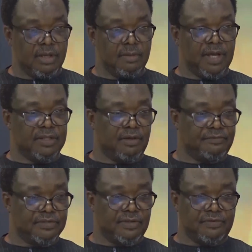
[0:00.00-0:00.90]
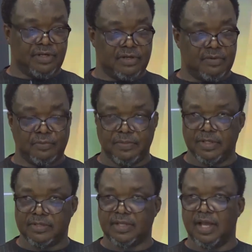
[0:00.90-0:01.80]
by the Office of the Honorable
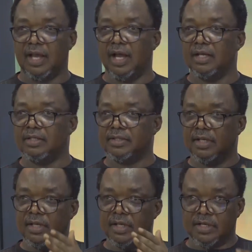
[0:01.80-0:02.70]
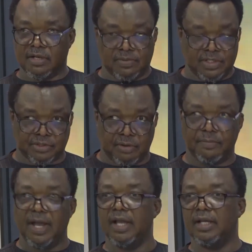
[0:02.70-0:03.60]
Minister and the regulation
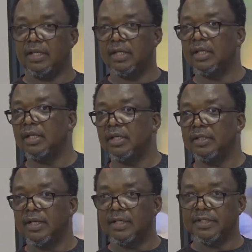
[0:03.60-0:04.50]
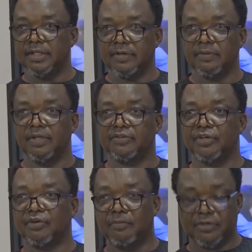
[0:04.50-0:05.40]
by the
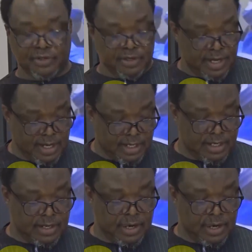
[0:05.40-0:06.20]
Regulatory Commission, NEC,